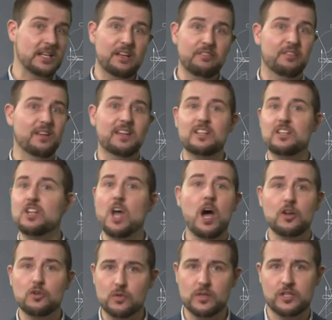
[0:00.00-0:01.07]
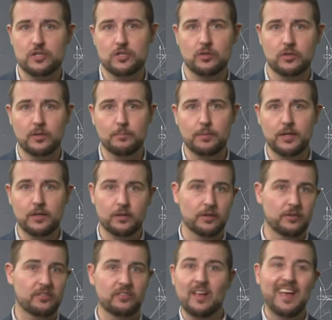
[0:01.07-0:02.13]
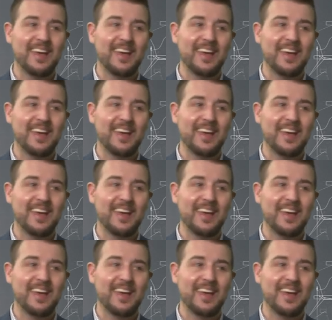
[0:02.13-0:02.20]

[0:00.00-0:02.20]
even non-traditional computers,